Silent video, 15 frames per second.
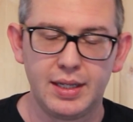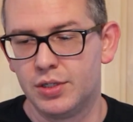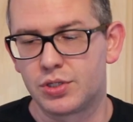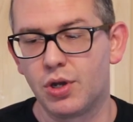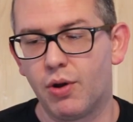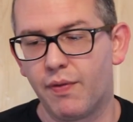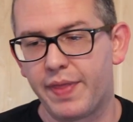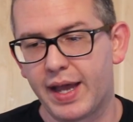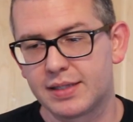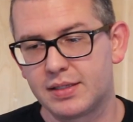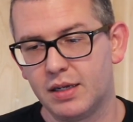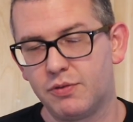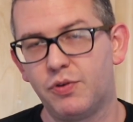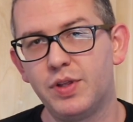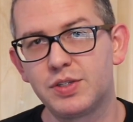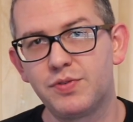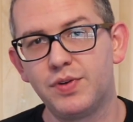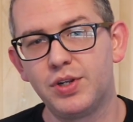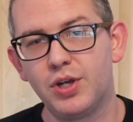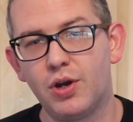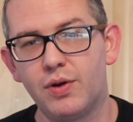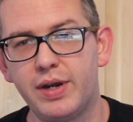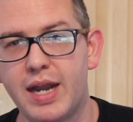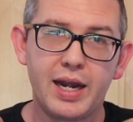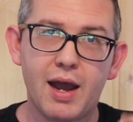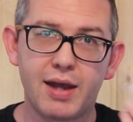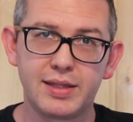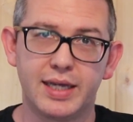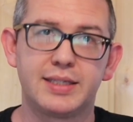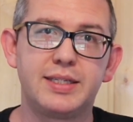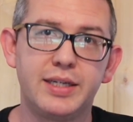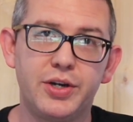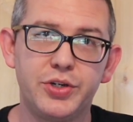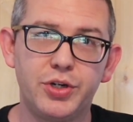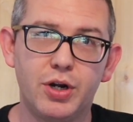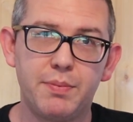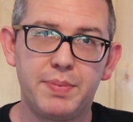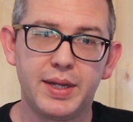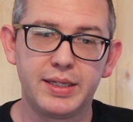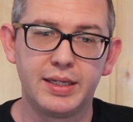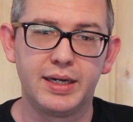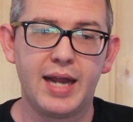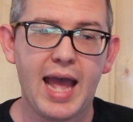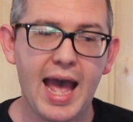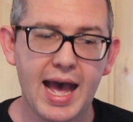So that's it for this video. Now I'd like to hear your opinion.